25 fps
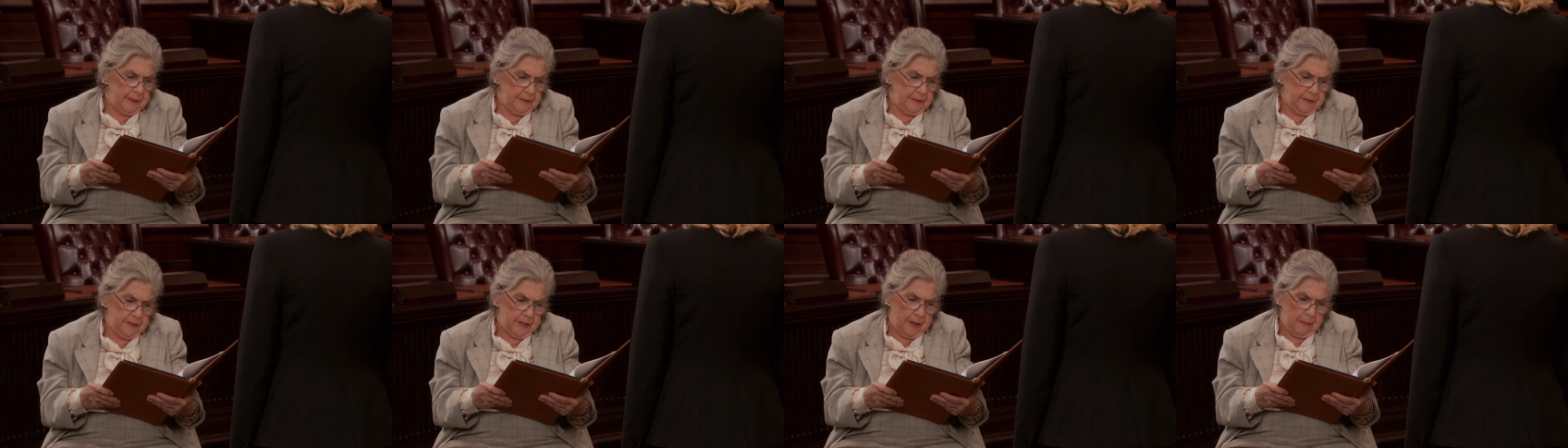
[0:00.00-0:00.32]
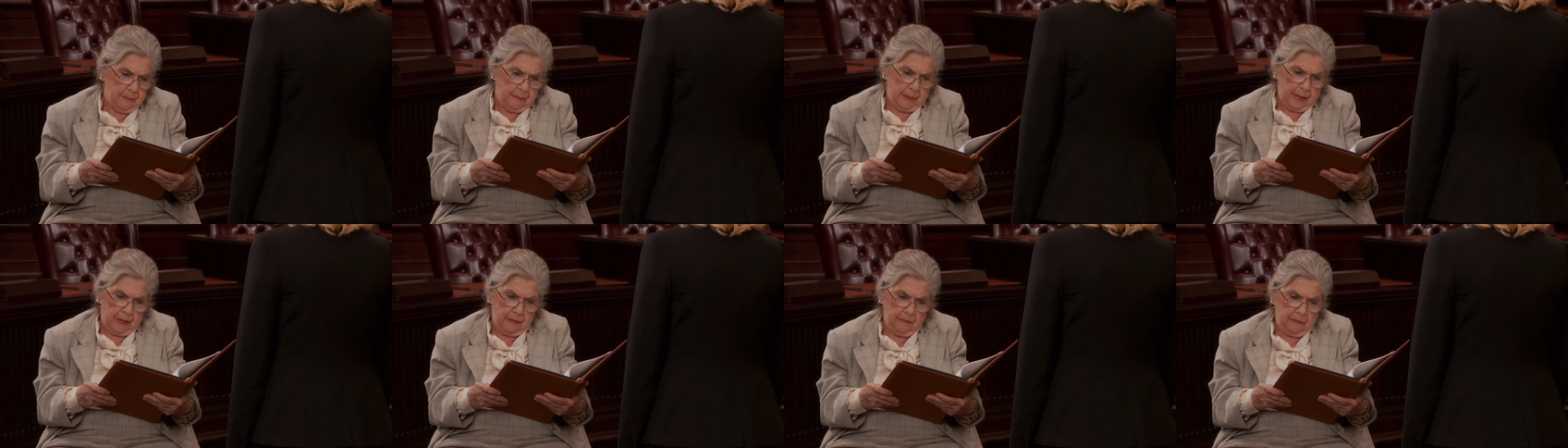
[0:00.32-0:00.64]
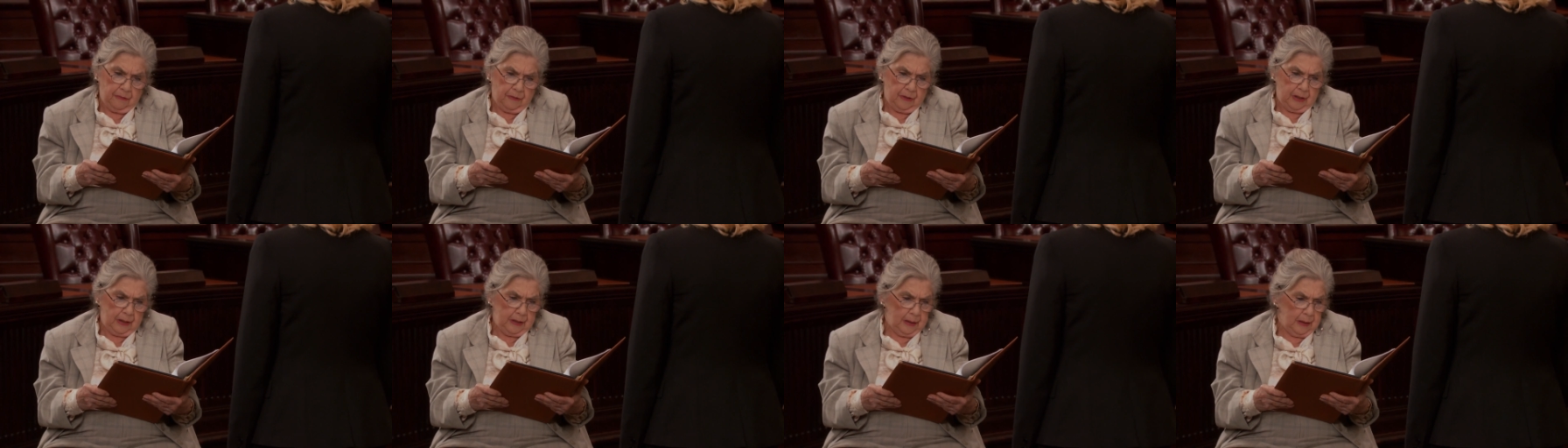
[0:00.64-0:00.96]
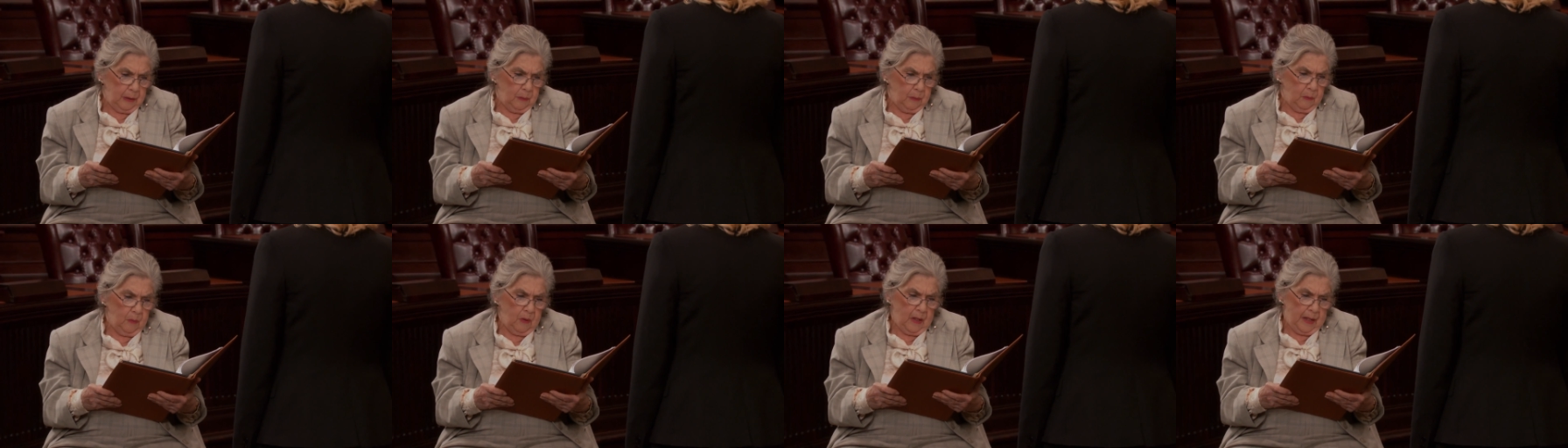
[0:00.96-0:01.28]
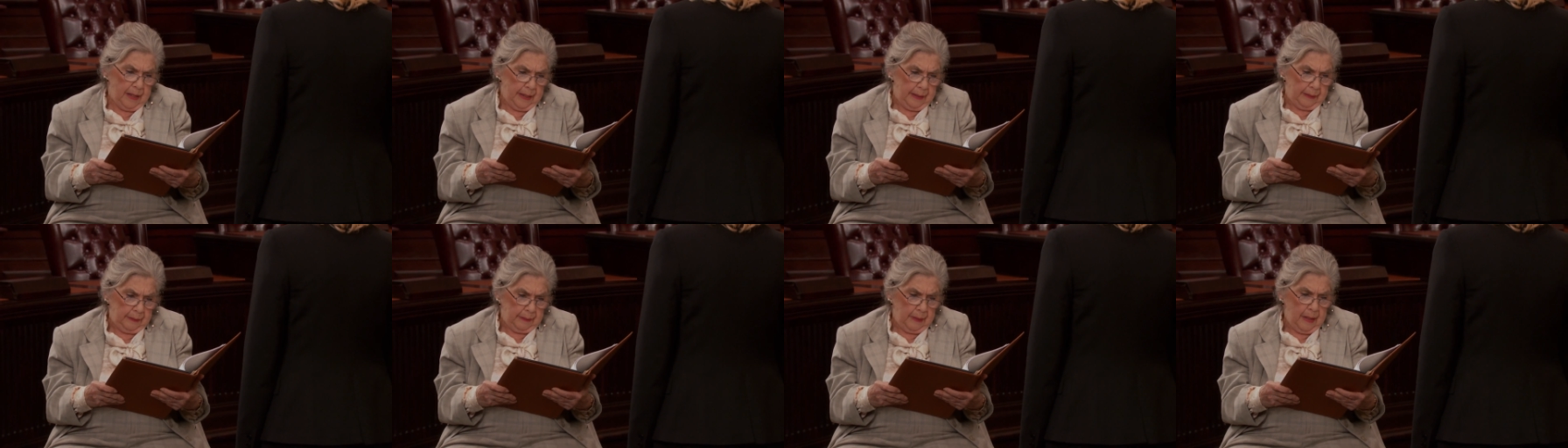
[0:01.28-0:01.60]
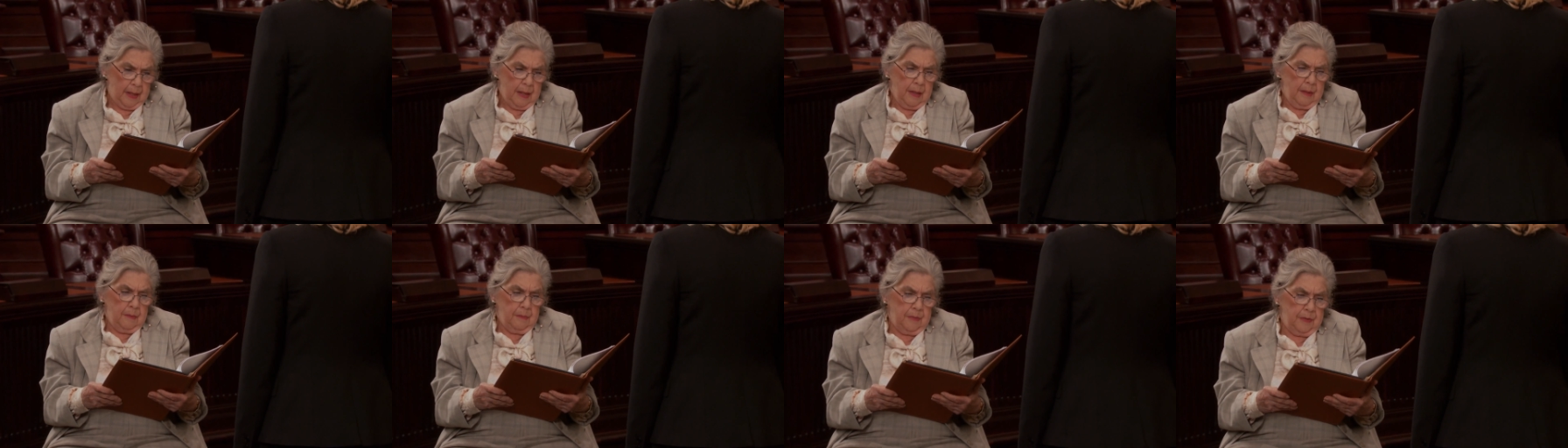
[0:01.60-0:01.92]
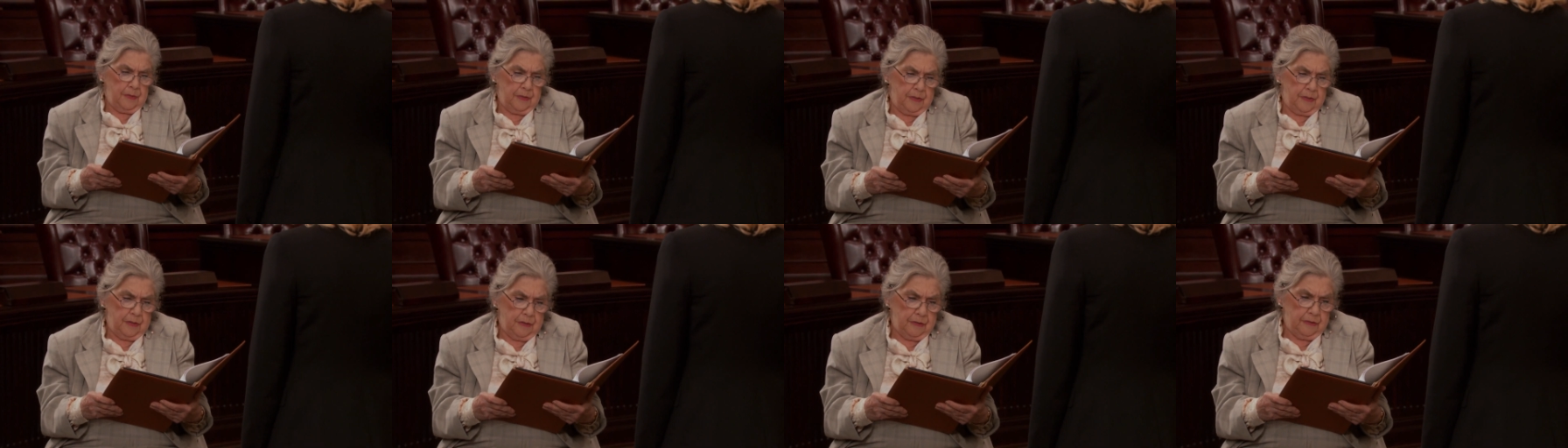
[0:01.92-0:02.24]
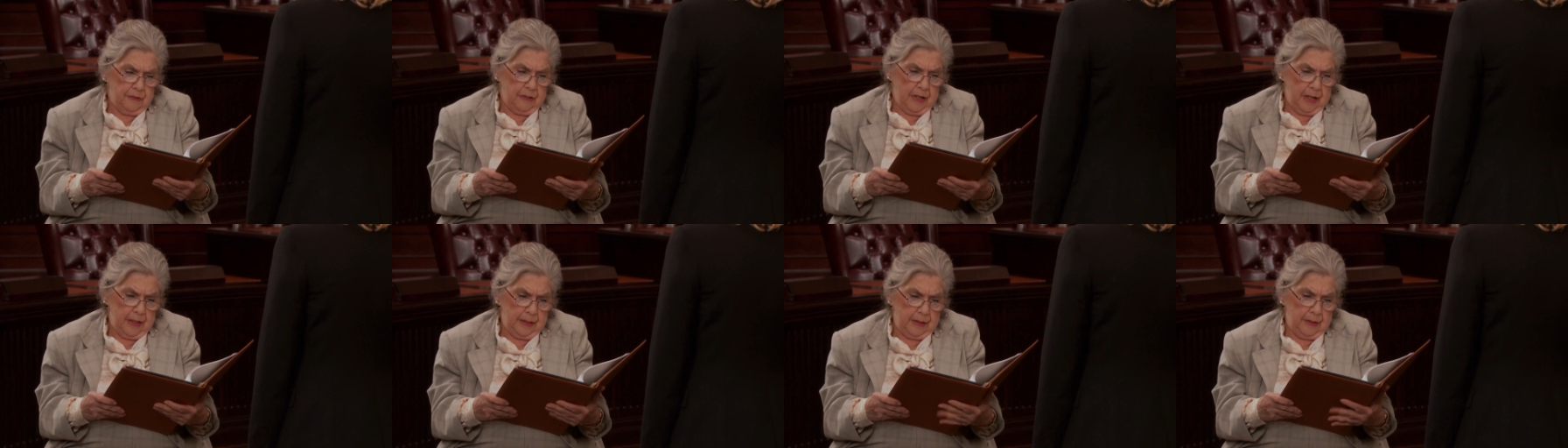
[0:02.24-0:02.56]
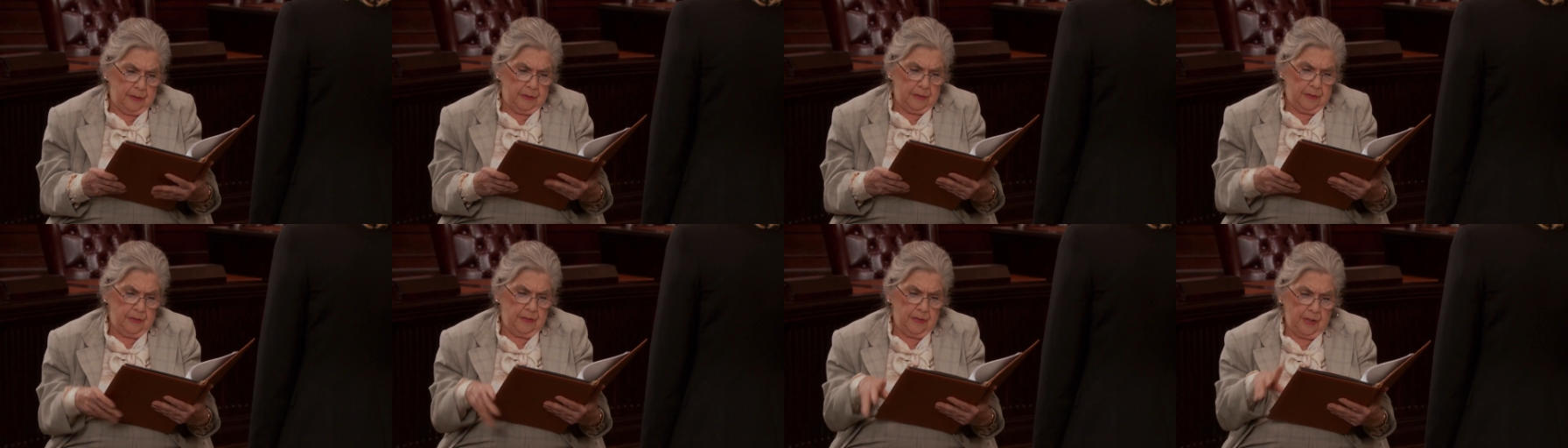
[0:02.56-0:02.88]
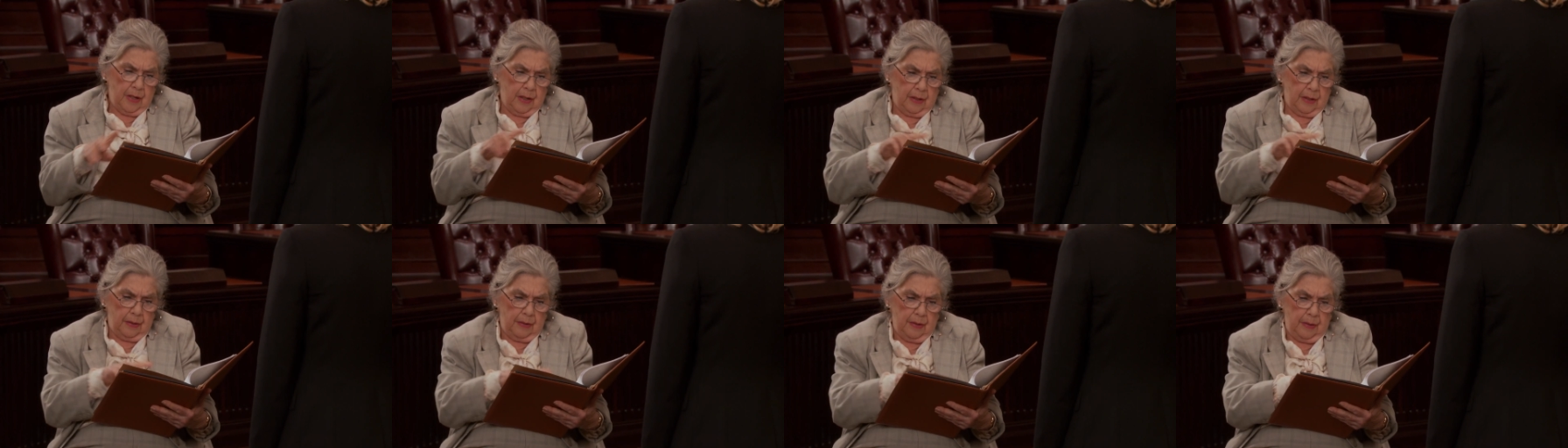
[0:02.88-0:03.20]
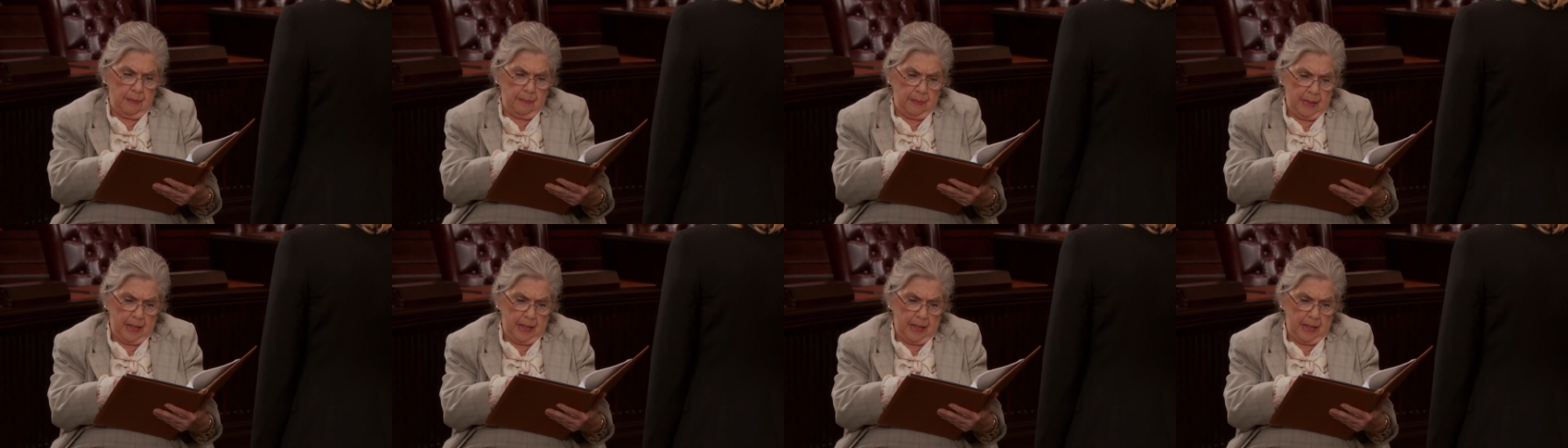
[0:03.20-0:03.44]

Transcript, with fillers: not jumping for a little while? Mr. Traeger, sorry,